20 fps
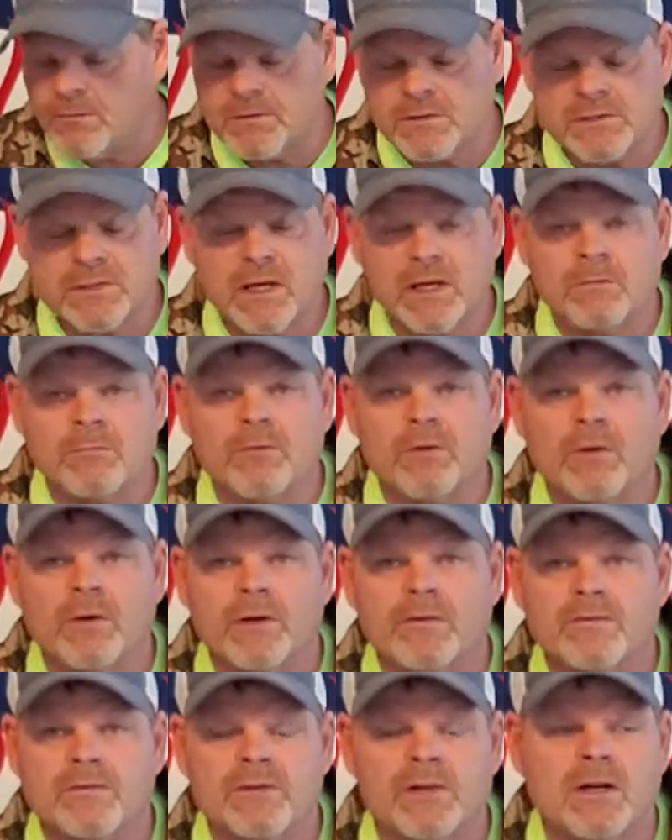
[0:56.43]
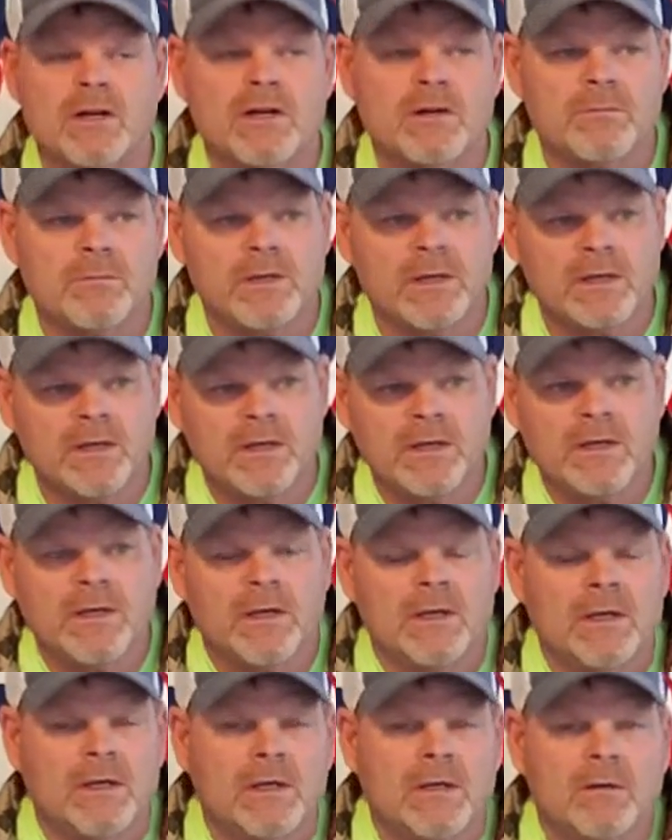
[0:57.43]
was done before I even started, but a
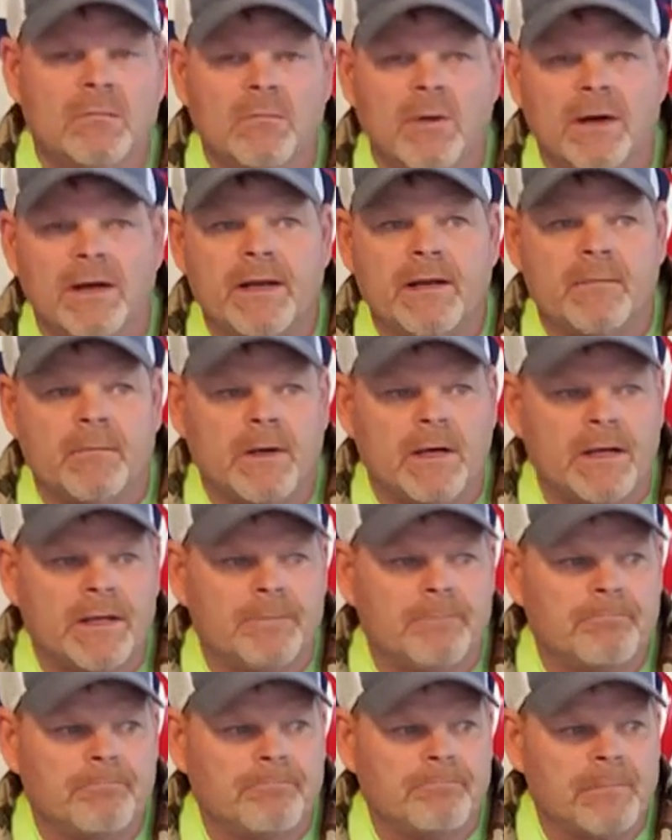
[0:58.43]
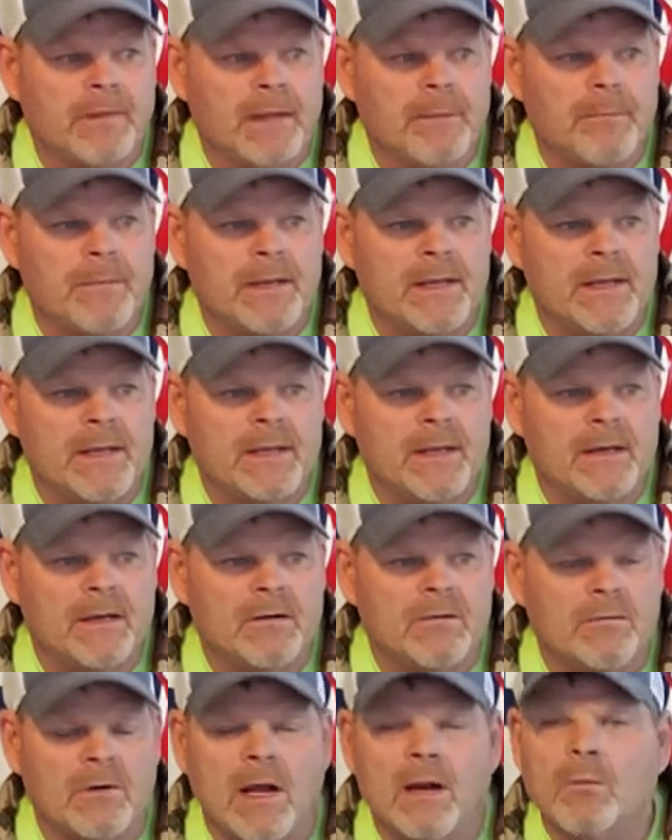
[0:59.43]
buddy of mine let me
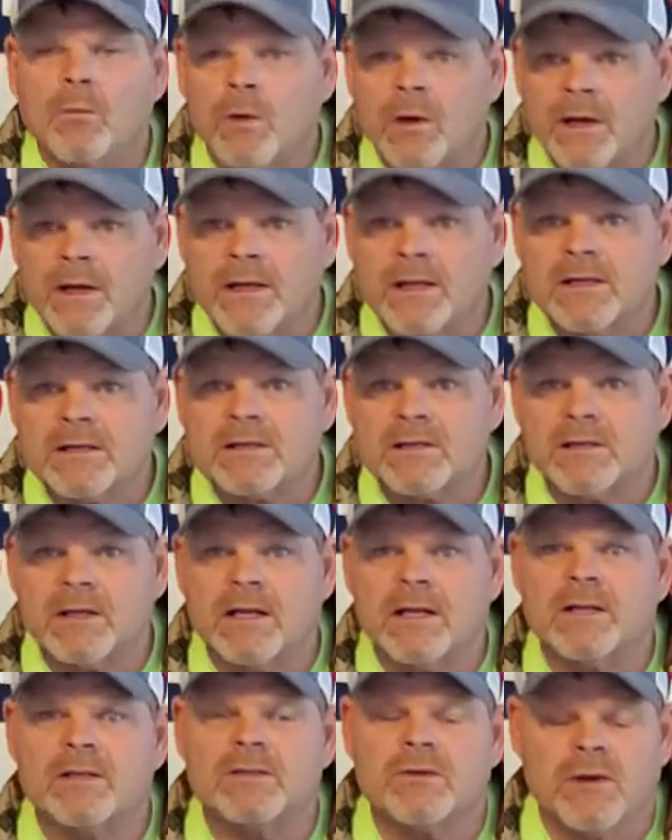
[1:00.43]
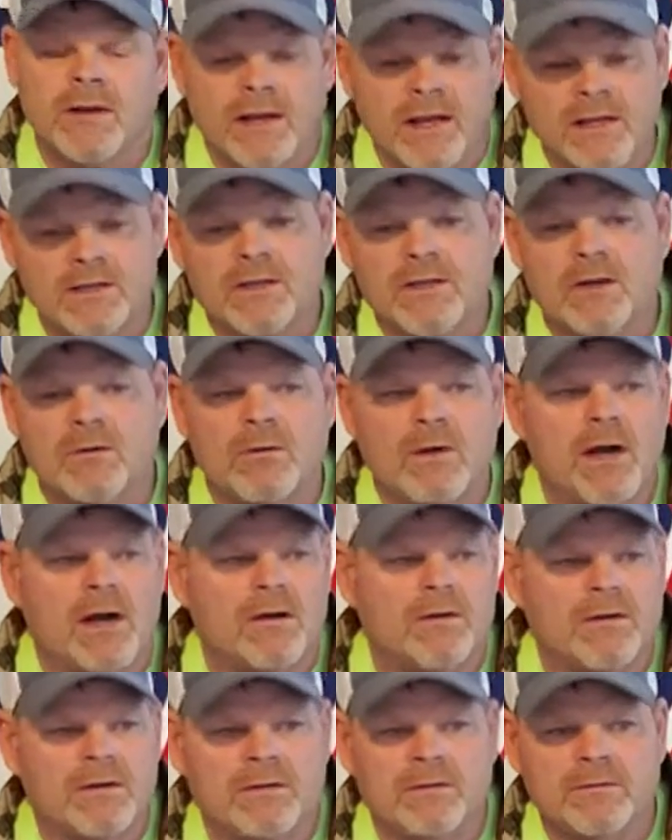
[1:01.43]
ride one of his sleds, so I got to go
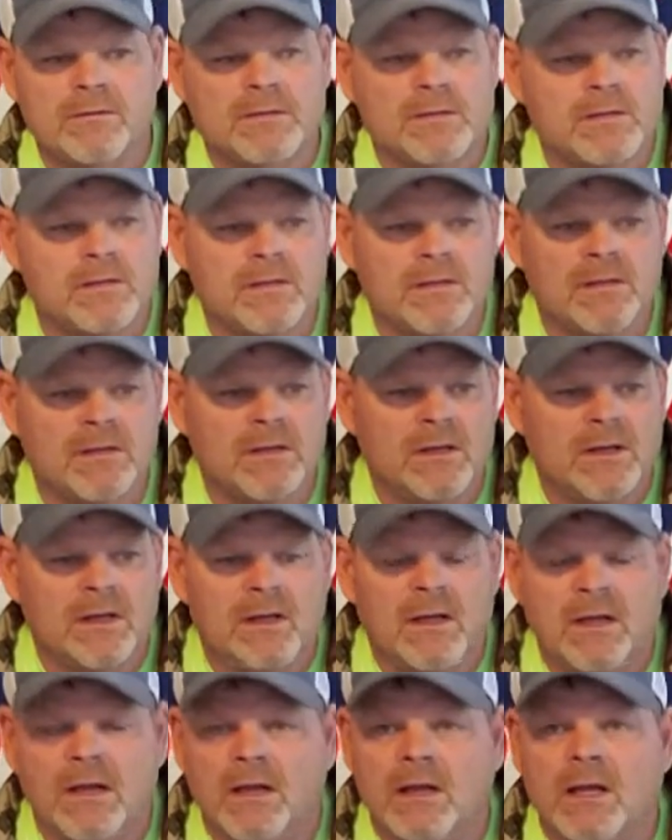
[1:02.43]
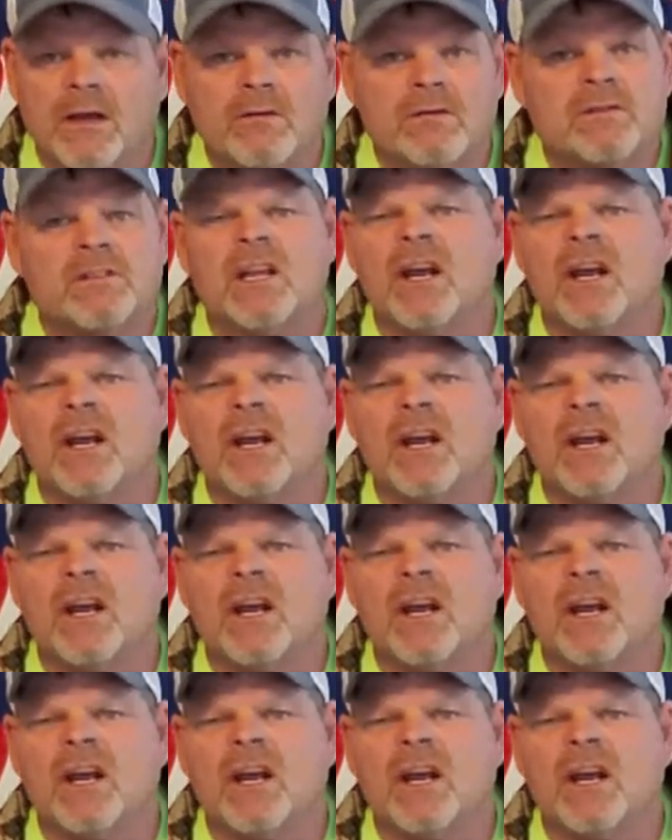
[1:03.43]
out, and it was